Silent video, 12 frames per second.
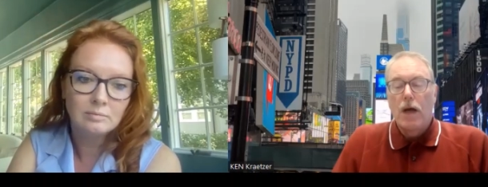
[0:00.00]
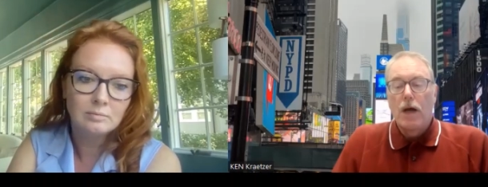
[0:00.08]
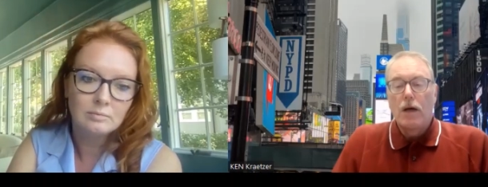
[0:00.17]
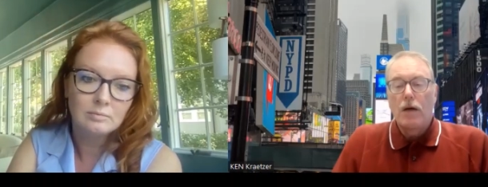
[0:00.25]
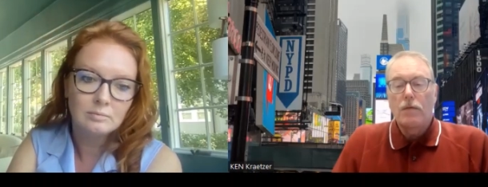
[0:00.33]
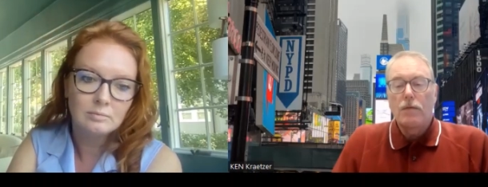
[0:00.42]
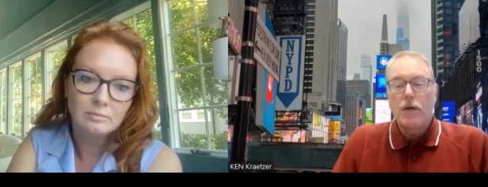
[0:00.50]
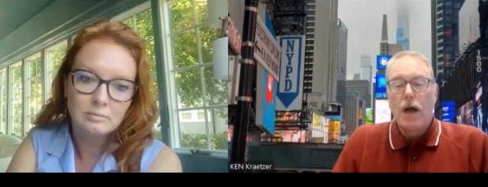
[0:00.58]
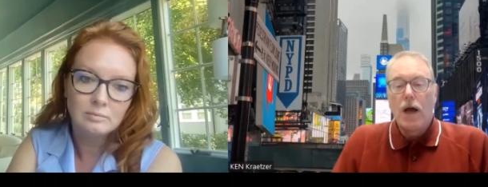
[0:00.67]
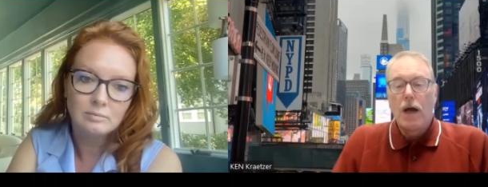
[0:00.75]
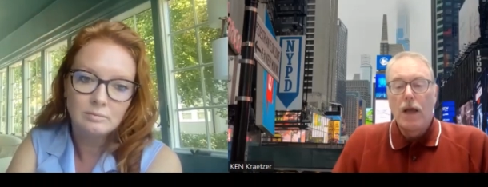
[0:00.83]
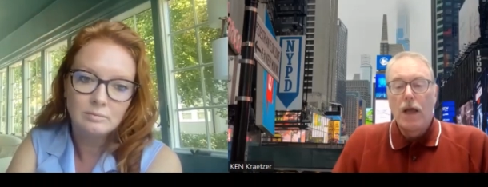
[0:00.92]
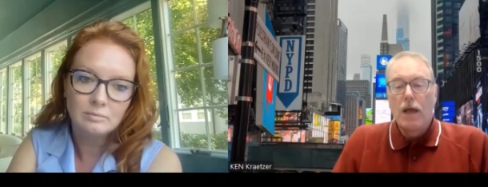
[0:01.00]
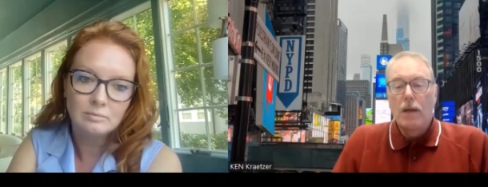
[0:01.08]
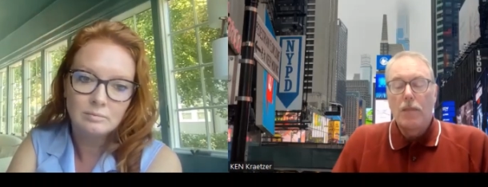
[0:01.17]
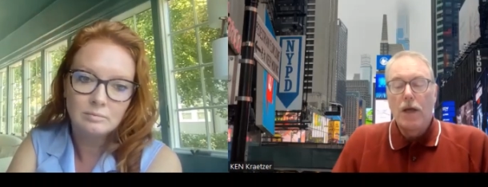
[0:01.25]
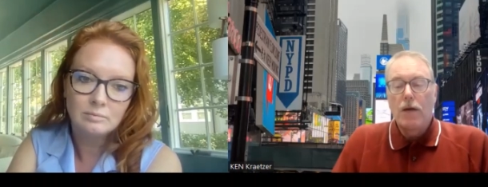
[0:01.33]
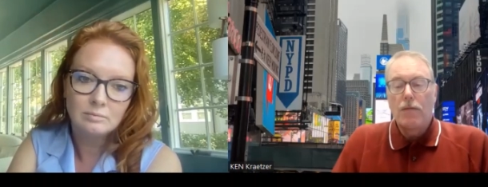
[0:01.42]
Speaker 1: I've got a
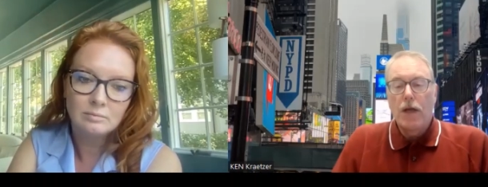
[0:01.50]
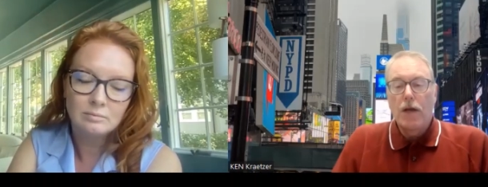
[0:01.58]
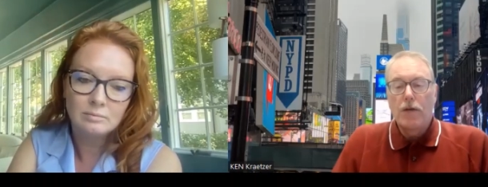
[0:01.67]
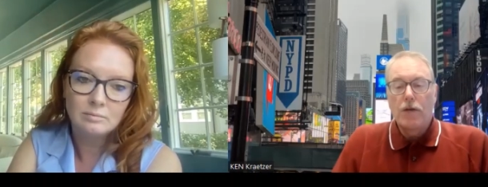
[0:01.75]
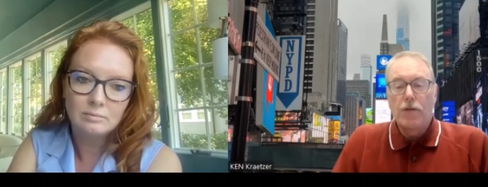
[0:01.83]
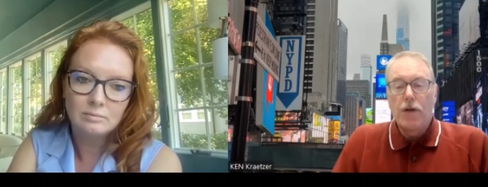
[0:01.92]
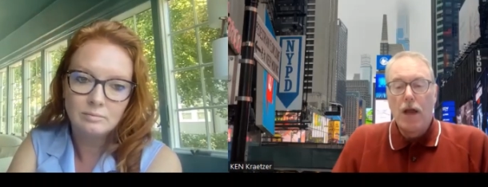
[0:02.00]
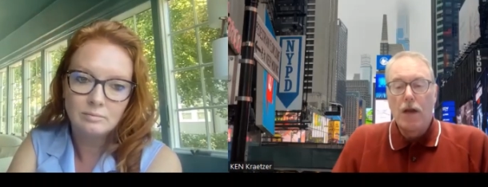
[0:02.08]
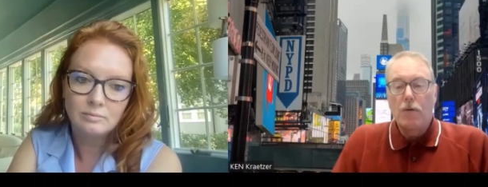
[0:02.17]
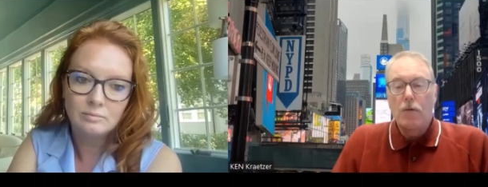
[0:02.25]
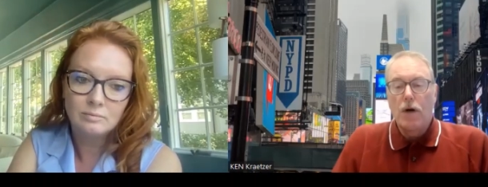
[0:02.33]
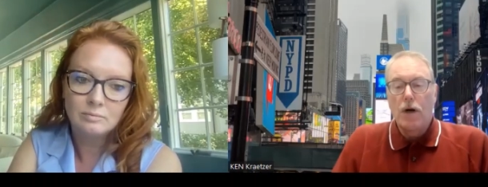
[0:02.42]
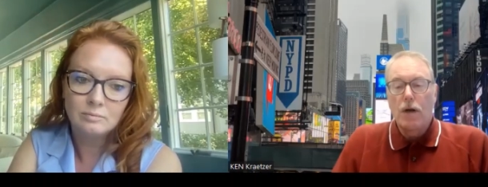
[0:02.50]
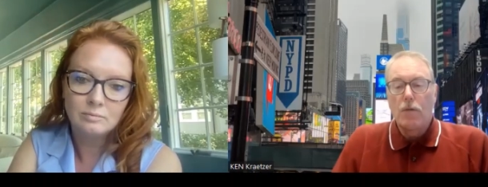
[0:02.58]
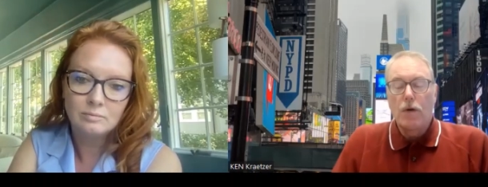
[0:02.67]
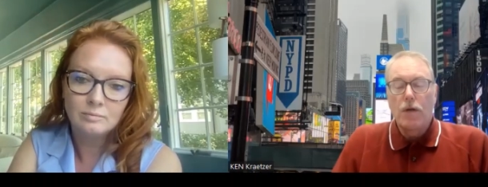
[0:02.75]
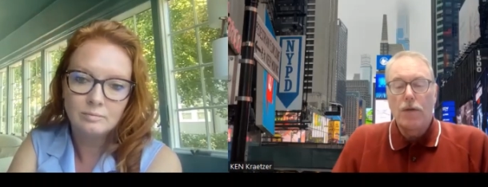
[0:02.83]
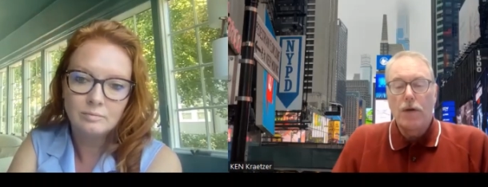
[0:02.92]
big event in January
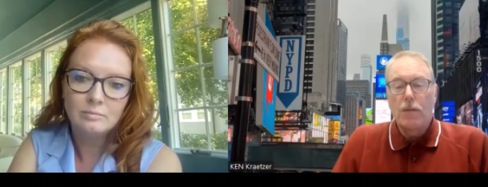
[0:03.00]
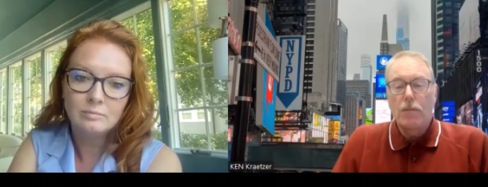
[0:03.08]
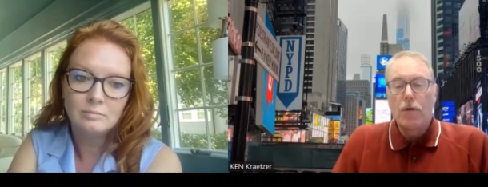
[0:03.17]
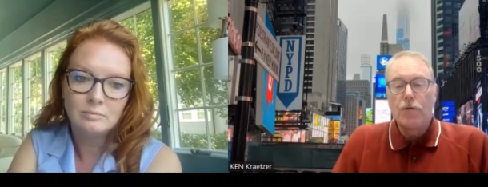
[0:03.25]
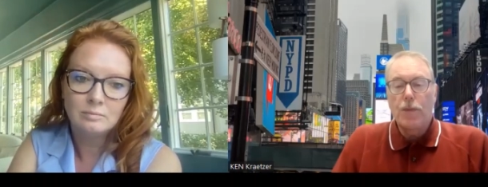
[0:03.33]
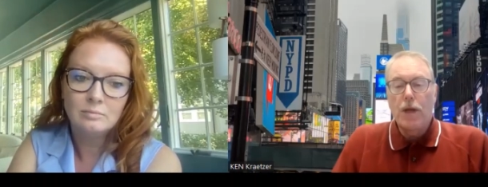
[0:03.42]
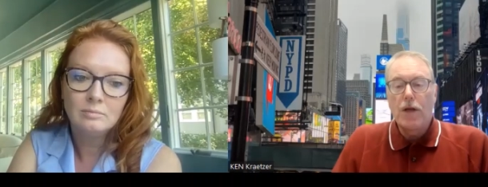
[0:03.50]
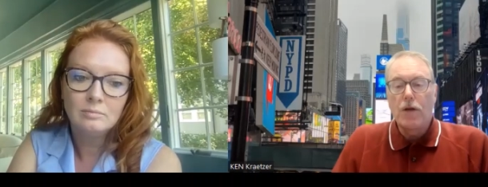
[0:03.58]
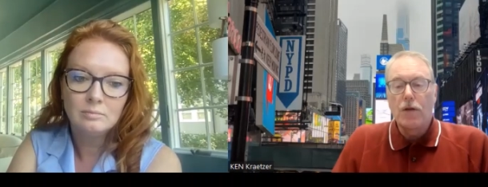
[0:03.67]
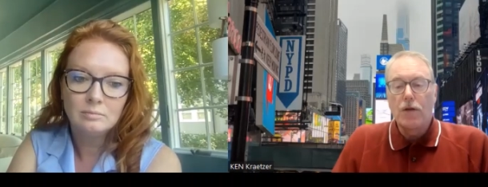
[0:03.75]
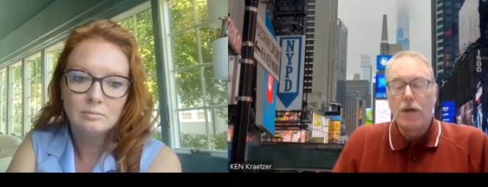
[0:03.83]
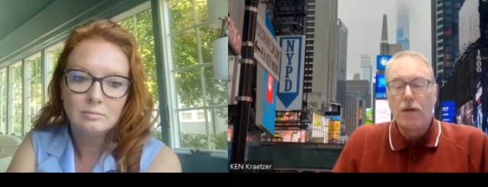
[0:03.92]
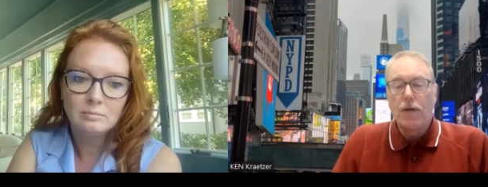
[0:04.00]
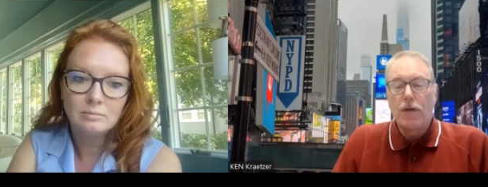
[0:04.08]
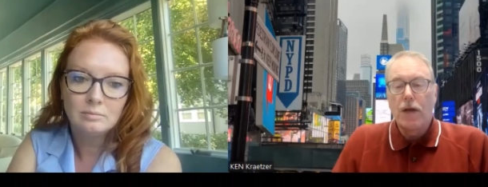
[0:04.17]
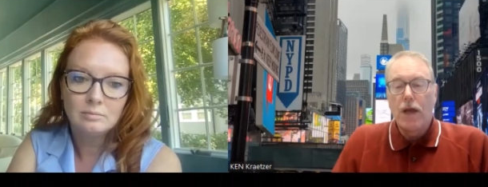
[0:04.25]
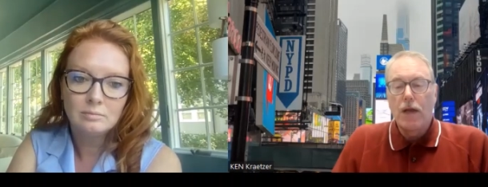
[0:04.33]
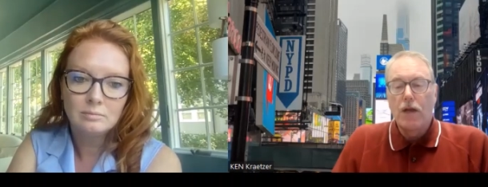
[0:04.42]
with uh, Bruce Biegel
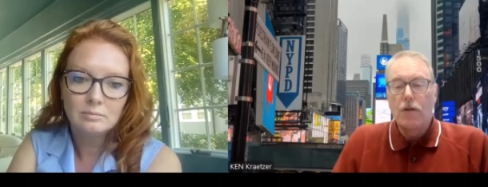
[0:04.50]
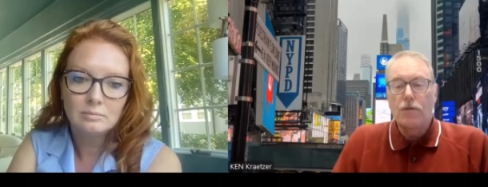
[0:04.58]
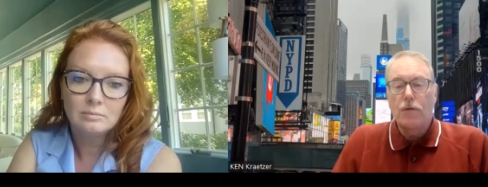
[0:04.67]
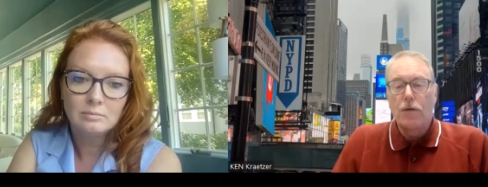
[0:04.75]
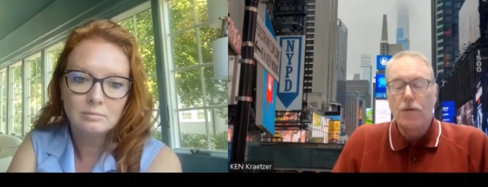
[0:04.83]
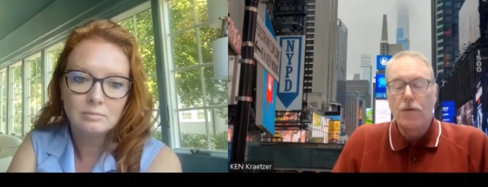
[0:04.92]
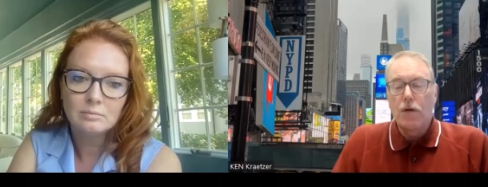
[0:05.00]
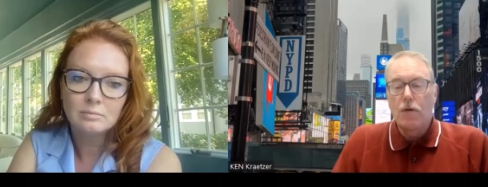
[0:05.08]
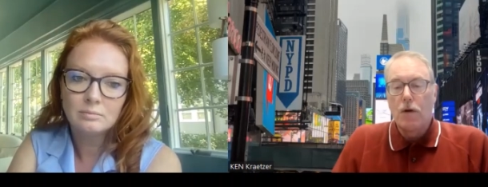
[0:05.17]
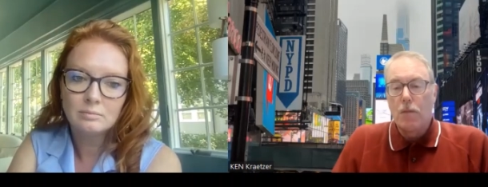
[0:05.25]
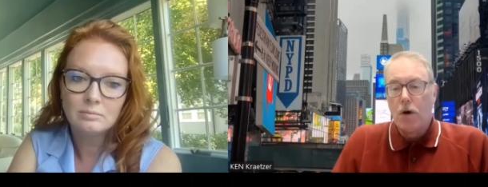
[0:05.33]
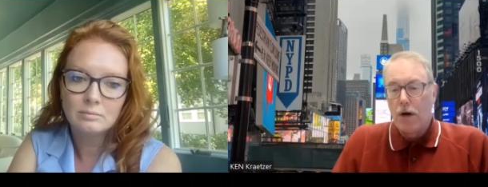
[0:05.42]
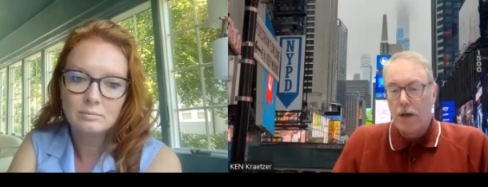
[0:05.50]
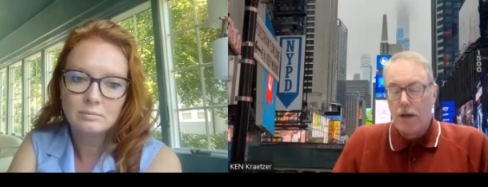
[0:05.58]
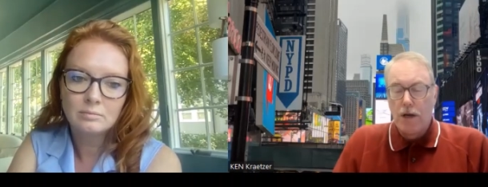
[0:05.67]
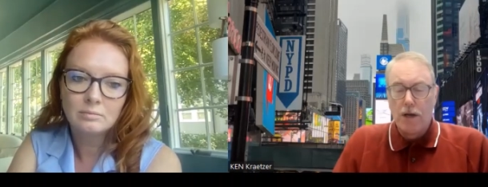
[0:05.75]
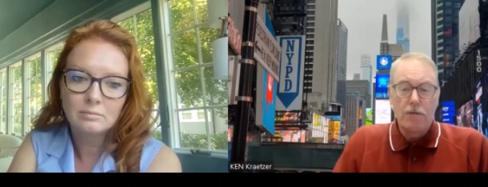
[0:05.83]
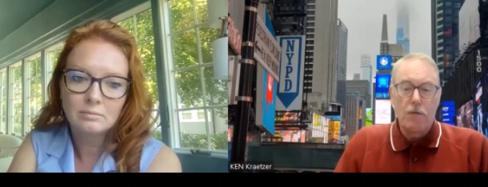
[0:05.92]
giving uh, his review of
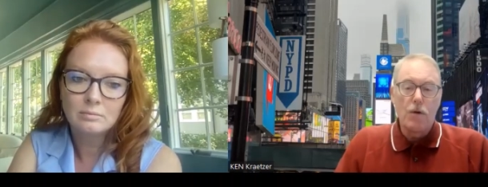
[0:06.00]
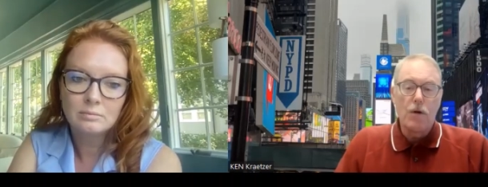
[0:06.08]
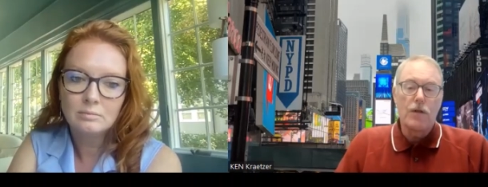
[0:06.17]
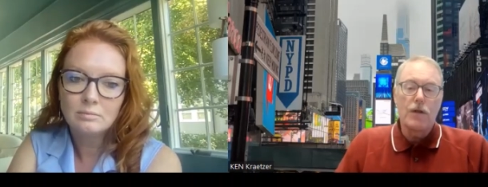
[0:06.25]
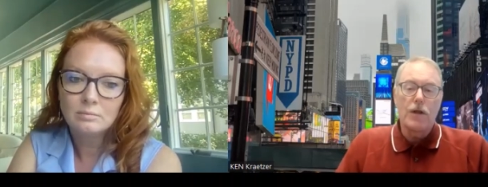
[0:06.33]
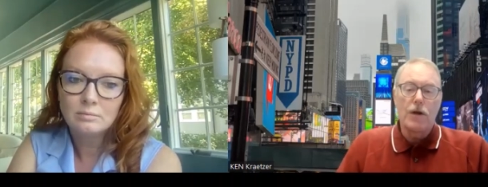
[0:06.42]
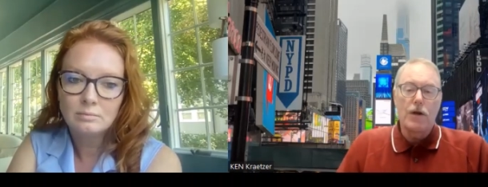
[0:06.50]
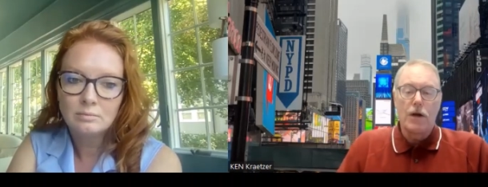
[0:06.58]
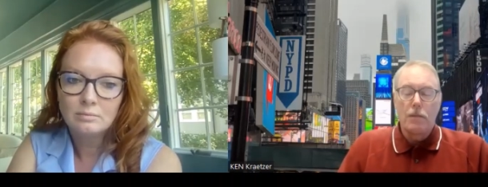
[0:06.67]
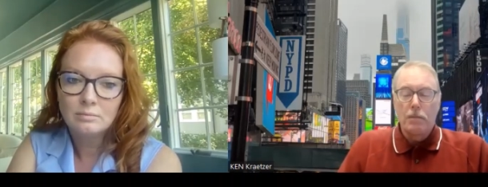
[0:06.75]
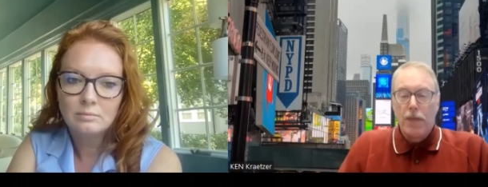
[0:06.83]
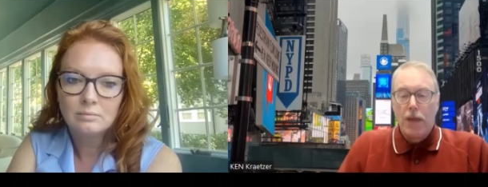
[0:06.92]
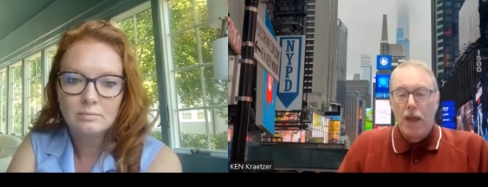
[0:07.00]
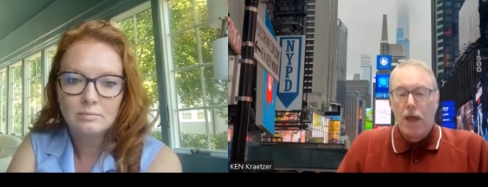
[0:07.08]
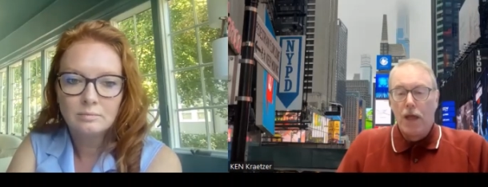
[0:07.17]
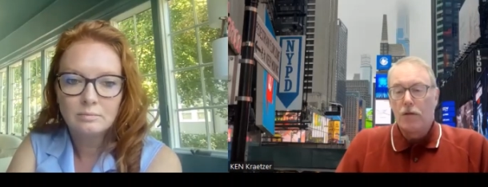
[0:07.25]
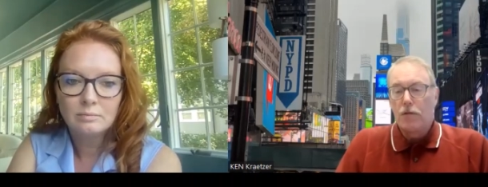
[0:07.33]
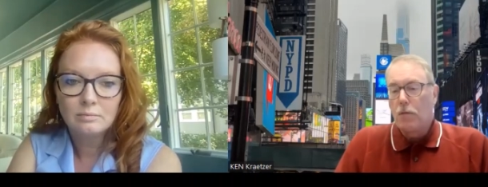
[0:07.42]
marketing for the year and his